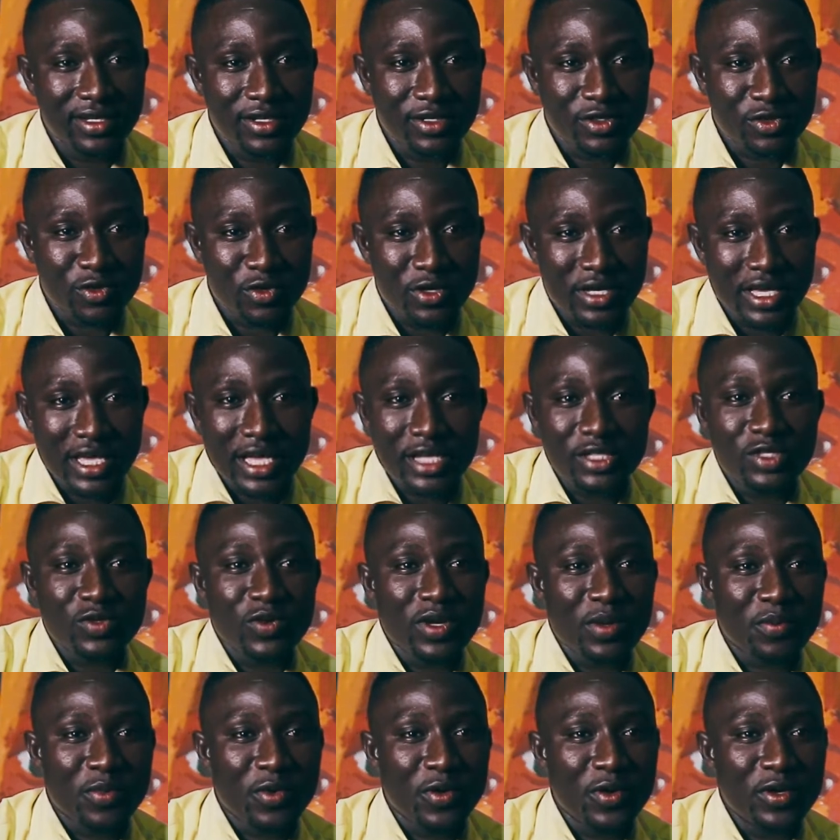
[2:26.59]
So you get to
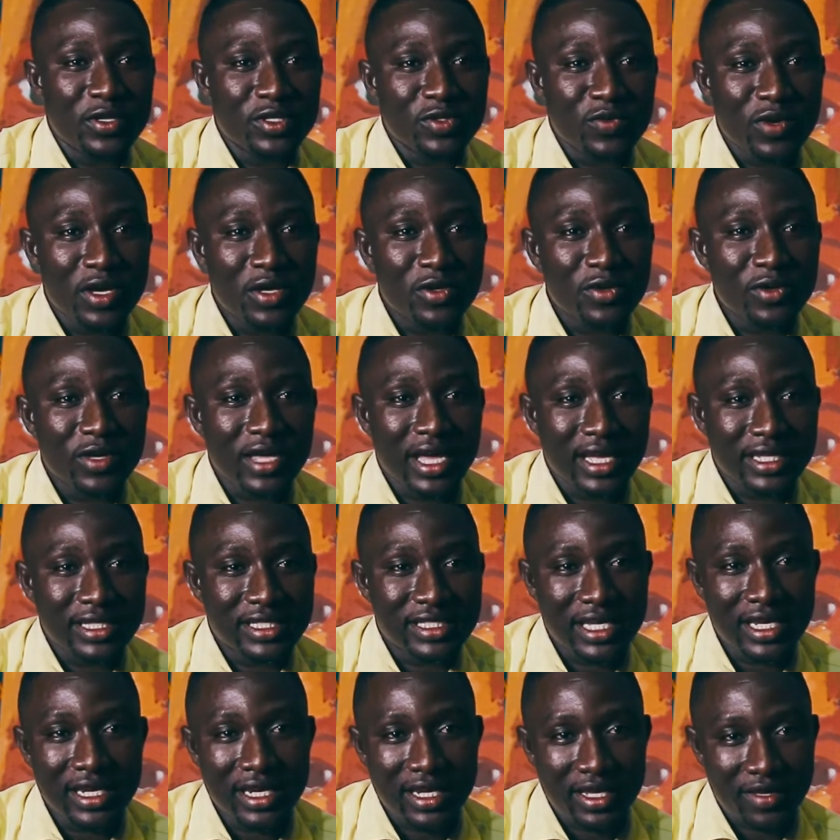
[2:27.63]
a point where you can
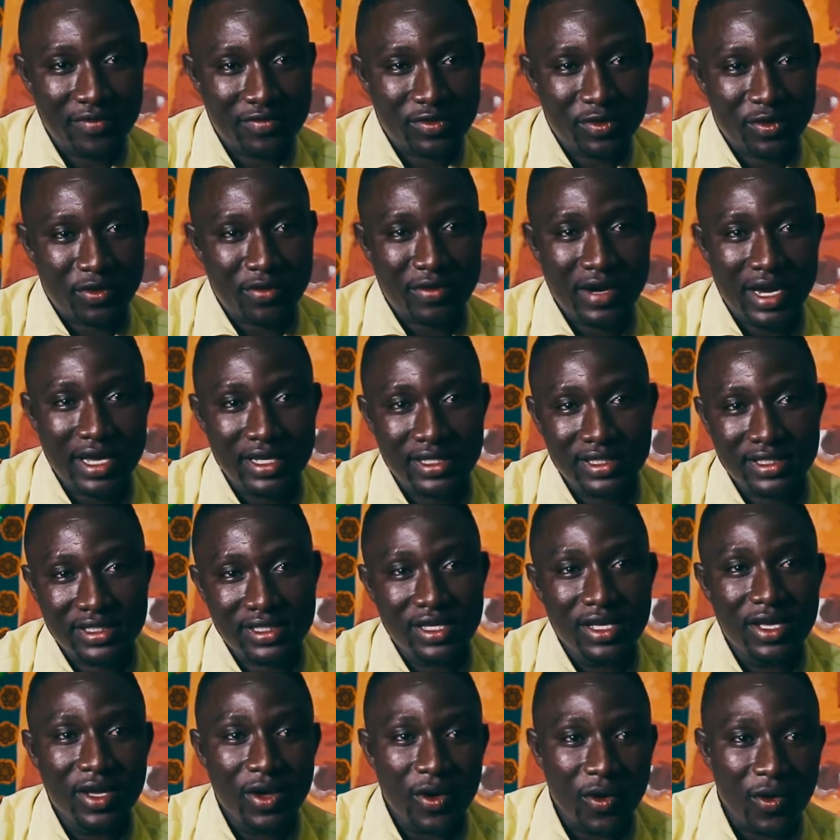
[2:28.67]
turn left or right,
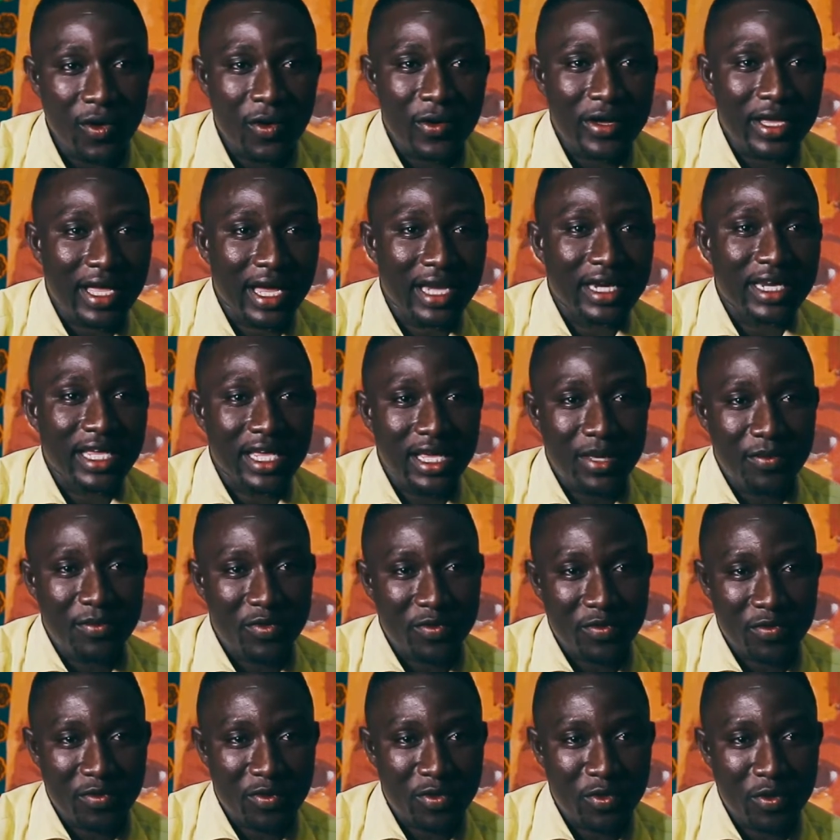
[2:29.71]
or you can keep
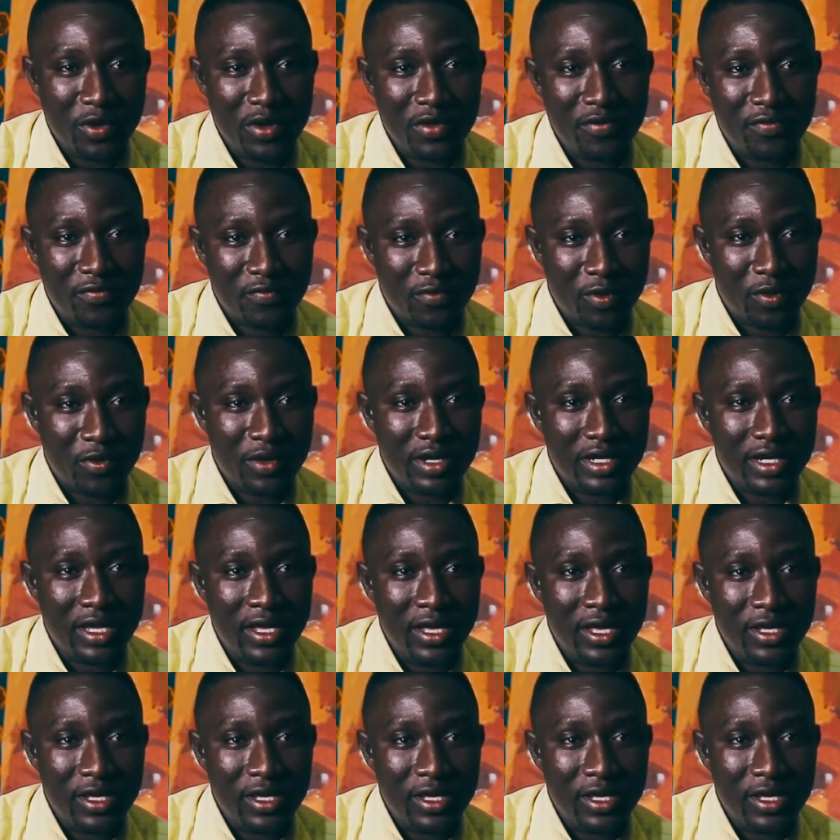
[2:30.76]
going forward.